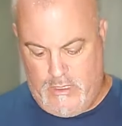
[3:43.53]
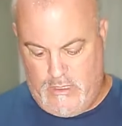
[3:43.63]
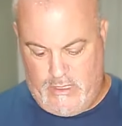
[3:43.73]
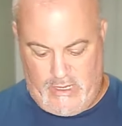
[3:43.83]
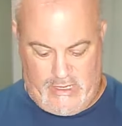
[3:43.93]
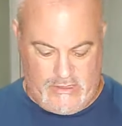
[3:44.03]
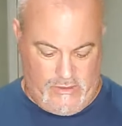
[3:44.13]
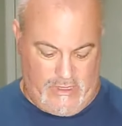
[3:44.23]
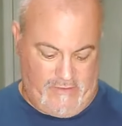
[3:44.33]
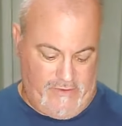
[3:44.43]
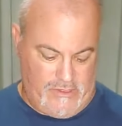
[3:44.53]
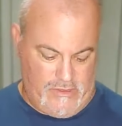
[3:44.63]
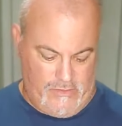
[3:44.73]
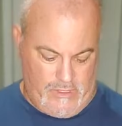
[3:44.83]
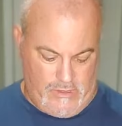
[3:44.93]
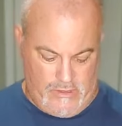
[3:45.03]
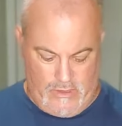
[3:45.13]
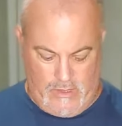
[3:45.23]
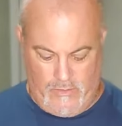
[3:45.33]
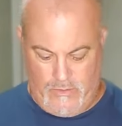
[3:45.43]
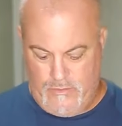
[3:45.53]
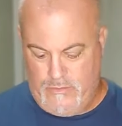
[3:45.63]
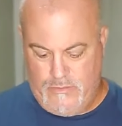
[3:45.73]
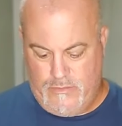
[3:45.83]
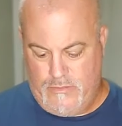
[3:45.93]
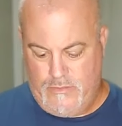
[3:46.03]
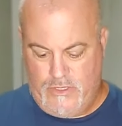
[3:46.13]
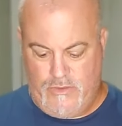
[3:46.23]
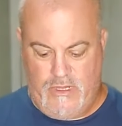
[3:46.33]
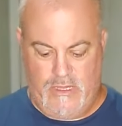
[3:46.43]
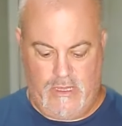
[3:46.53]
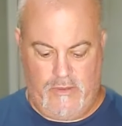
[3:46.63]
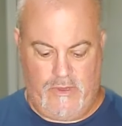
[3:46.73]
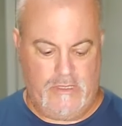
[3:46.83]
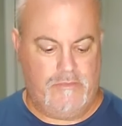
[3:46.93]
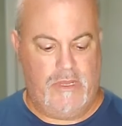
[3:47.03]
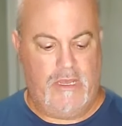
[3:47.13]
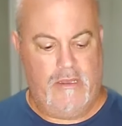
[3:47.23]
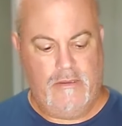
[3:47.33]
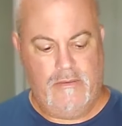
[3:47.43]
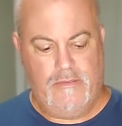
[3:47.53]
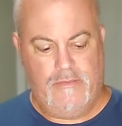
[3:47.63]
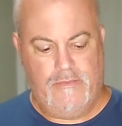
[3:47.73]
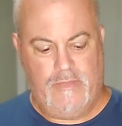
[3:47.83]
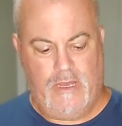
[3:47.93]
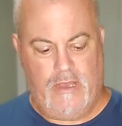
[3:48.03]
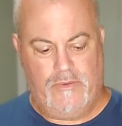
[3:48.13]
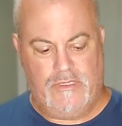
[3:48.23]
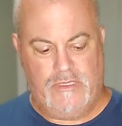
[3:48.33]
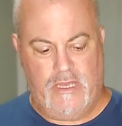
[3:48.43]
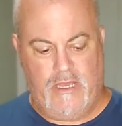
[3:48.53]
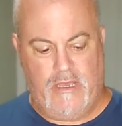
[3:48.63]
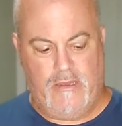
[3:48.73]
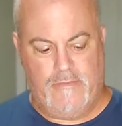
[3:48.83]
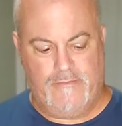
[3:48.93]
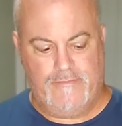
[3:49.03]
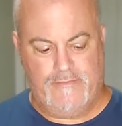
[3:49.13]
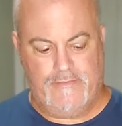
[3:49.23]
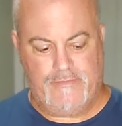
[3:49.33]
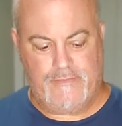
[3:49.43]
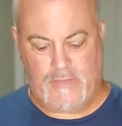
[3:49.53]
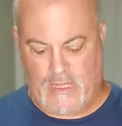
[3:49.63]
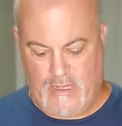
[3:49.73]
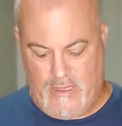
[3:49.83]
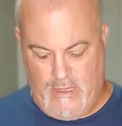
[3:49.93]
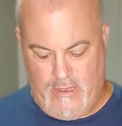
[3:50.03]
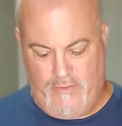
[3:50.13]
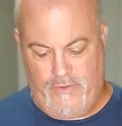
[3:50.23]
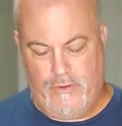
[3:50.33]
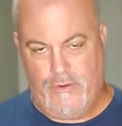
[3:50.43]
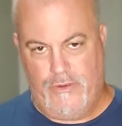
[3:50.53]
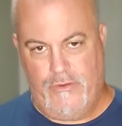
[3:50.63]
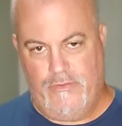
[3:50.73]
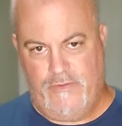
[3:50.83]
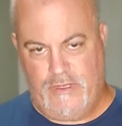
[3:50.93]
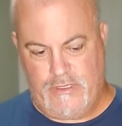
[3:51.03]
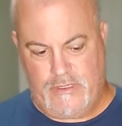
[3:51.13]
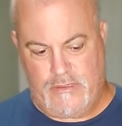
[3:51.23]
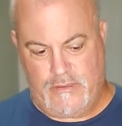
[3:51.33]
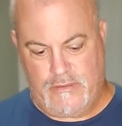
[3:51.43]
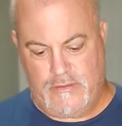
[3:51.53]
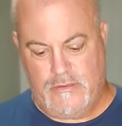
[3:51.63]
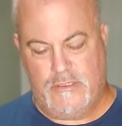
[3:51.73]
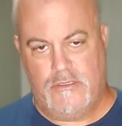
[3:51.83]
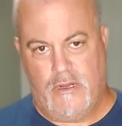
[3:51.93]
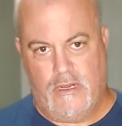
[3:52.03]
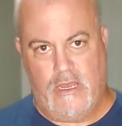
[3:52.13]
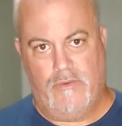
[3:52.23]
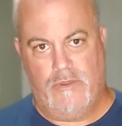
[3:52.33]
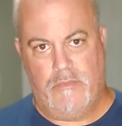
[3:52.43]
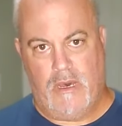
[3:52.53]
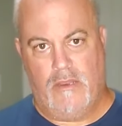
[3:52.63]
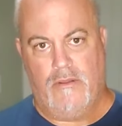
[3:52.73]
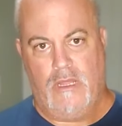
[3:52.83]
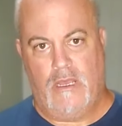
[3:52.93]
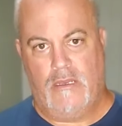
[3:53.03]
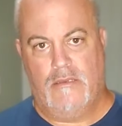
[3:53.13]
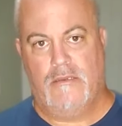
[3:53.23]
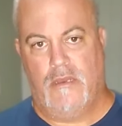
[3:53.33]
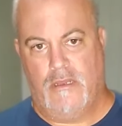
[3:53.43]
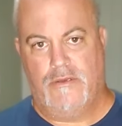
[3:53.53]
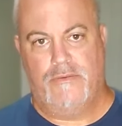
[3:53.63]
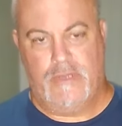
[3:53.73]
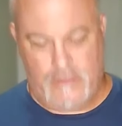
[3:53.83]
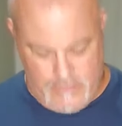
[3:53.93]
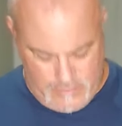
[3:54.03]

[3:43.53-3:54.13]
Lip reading: lot of guys don't like fishing in wind, so that won't do anything anyways. But I would say if you're new to fishing, start out with mono line on your reel.